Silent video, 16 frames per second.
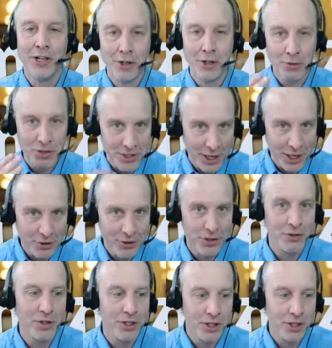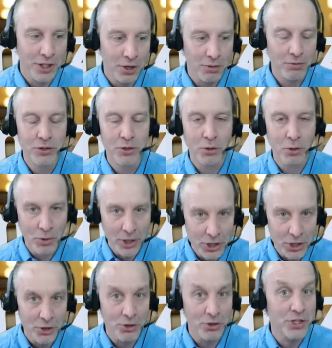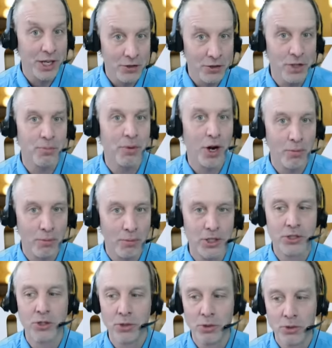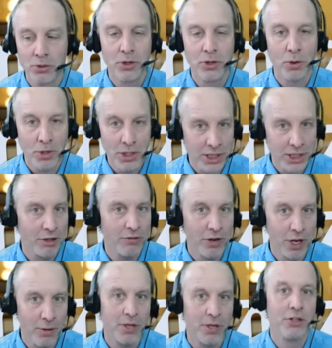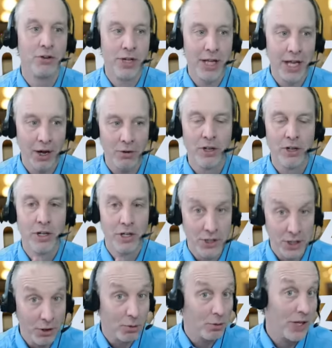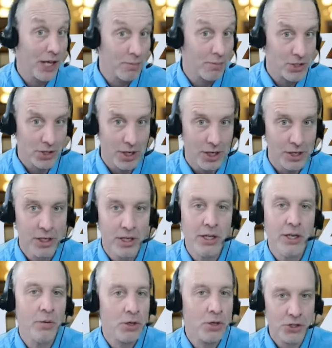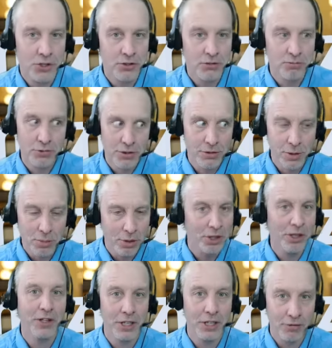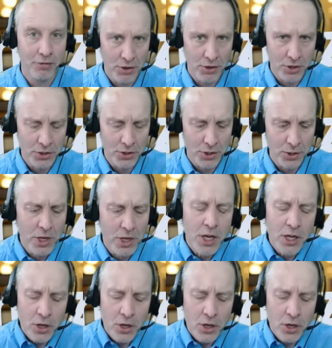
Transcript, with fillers: You don't sell to to a regional sales department, to the retail environment. You're now dealing with Amazon, which is completely different also.